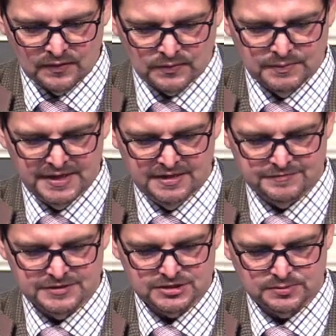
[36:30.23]
We read in
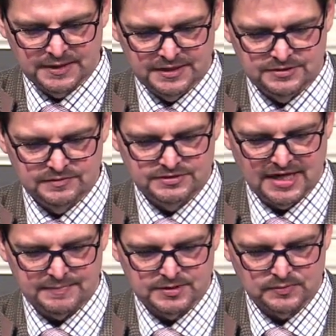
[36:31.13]
verse 22 of
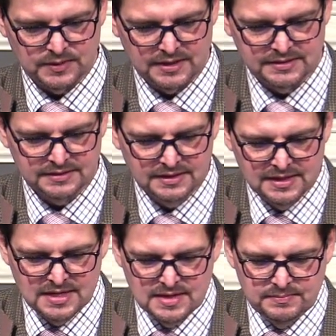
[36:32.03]
chapter 1
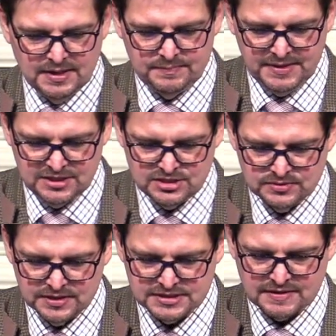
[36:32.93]
But be
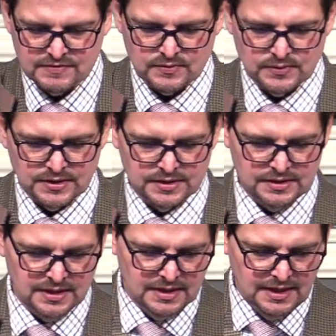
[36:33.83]
doers of the
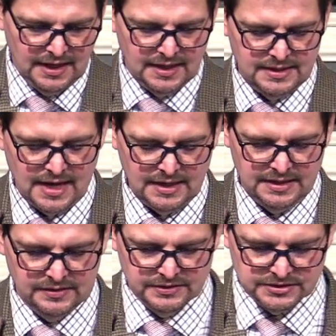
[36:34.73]
Word and not
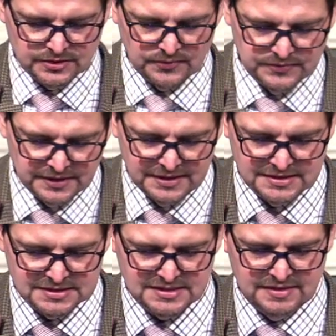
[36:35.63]
hearers only,
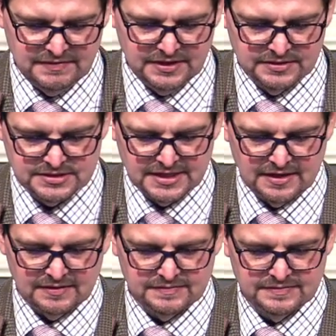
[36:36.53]
deceiving
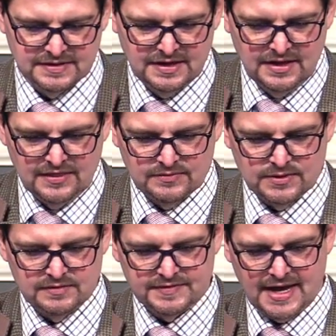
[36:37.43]
yourself. The
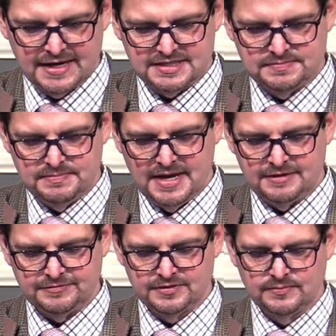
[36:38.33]
Word of God is
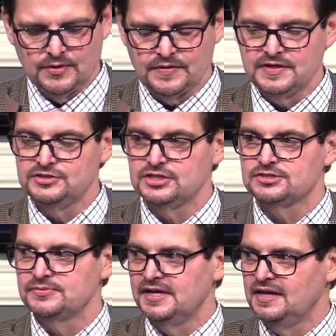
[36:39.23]
meant for more than
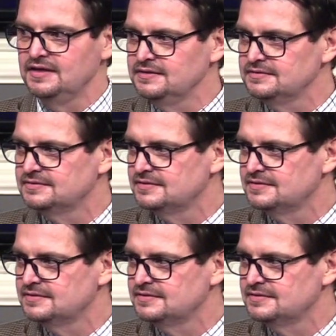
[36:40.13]
just reading